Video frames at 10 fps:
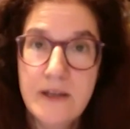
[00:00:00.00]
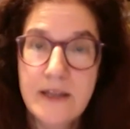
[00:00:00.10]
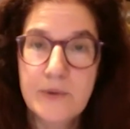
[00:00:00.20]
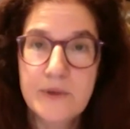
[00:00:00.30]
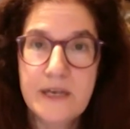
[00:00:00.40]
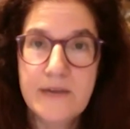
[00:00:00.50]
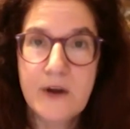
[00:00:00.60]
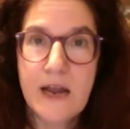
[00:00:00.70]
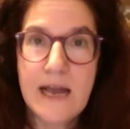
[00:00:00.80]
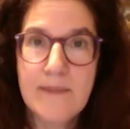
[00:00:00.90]
that would
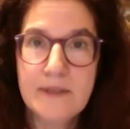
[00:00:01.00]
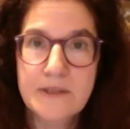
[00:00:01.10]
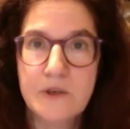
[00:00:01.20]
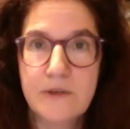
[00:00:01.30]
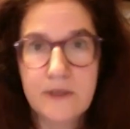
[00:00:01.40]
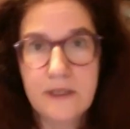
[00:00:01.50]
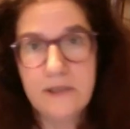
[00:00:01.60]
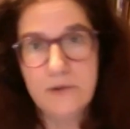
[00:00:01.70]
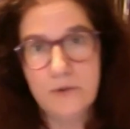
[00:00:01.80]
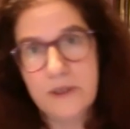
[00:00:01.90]
never happen sort of
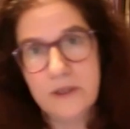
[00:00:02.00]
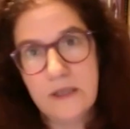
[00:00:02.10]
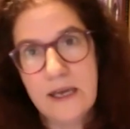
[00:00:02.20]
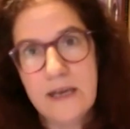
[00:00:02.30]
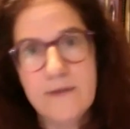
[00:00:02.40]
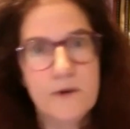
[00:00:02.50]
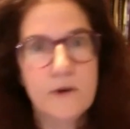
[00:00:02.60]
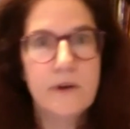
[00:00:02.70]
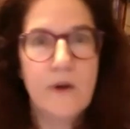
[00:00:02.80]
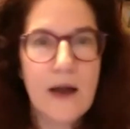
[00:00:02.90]
in real life
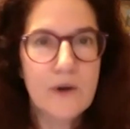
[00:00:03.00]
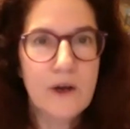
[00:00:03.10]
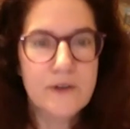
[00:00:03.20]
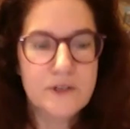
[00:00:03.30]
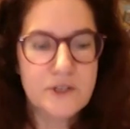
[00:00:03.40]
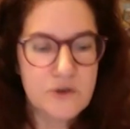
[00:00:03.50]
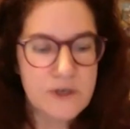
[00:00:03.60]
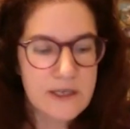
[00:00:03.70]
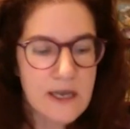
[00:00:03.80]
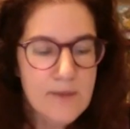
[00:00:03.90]
or, out on the
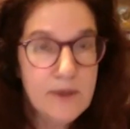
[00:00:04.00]
street.